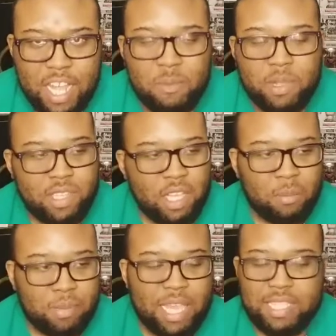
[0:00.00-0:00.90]
I was about to say
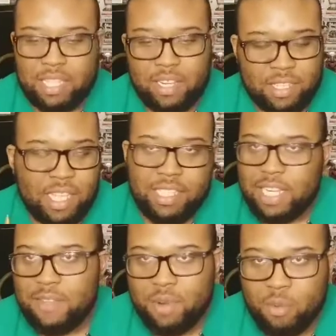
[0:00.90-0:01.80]
complacentness. That's
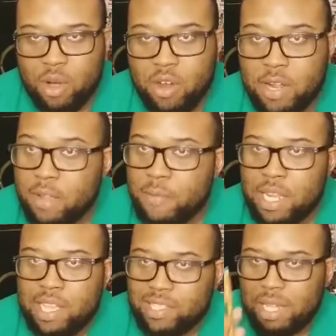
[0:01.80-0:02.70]
not even a word. If it
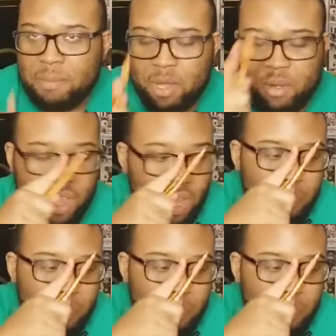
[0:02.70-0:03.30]
is, let me know.